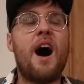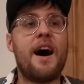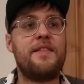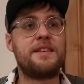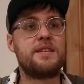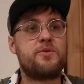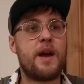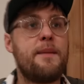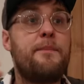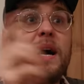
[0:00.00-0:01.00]
god, this is
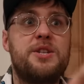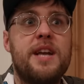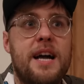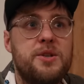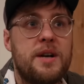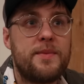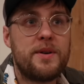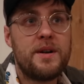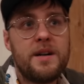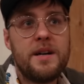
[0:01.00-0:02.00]
great, but she got in trouble.